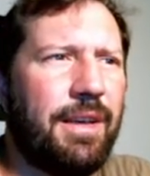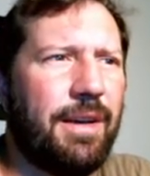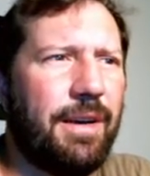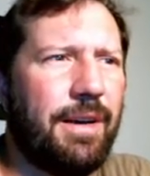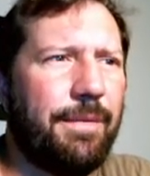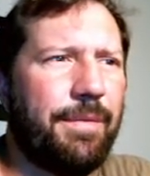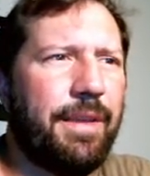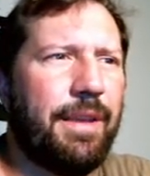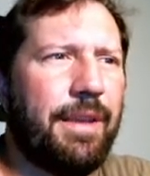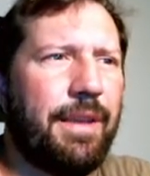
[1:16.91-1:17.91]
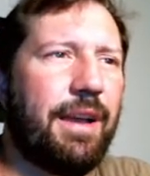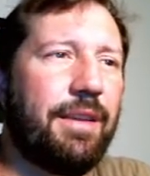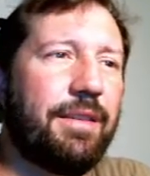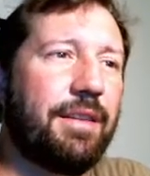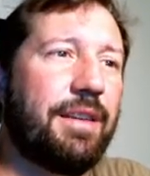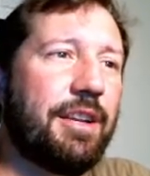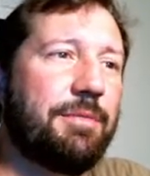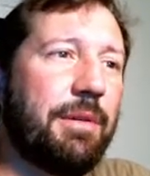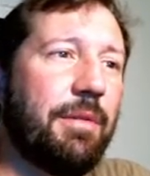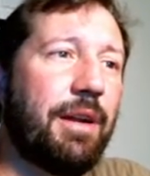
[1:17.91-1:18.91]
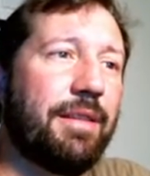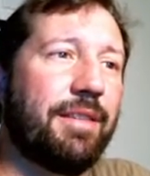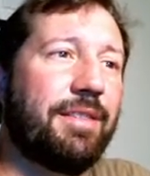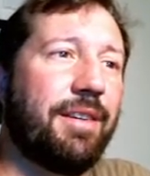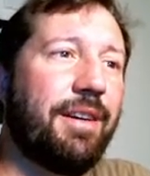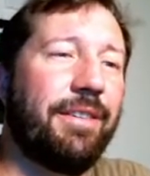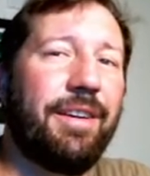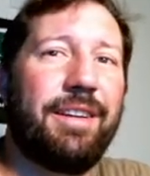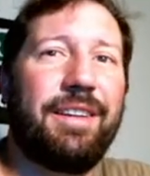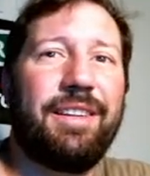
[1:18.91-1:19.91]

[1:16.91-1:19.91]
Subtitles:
You did catch me right at the start, Randy.